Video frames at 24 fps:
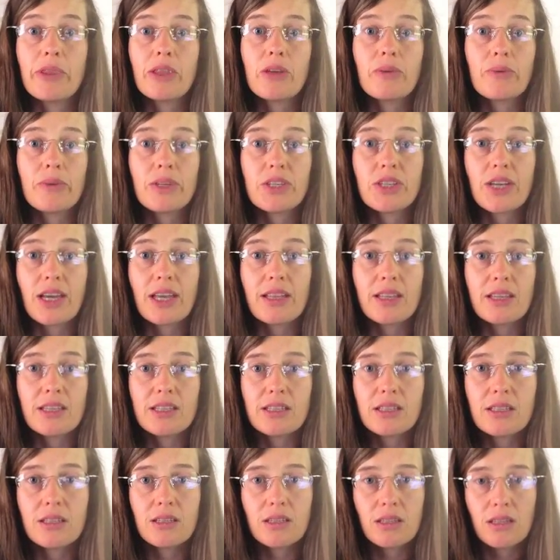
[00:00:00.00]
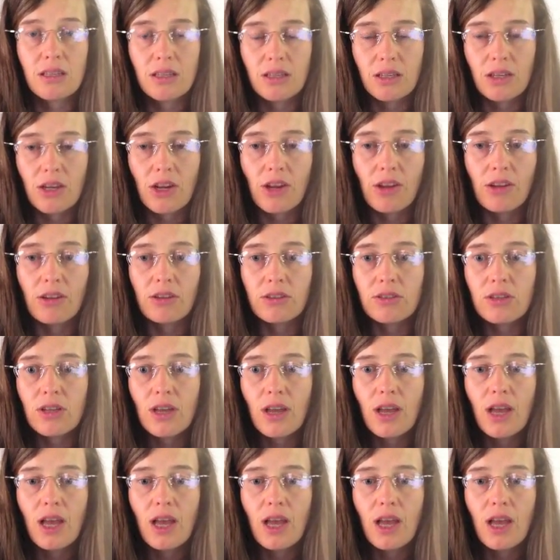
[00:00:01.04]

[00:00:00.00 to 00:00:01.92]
that we shared this news,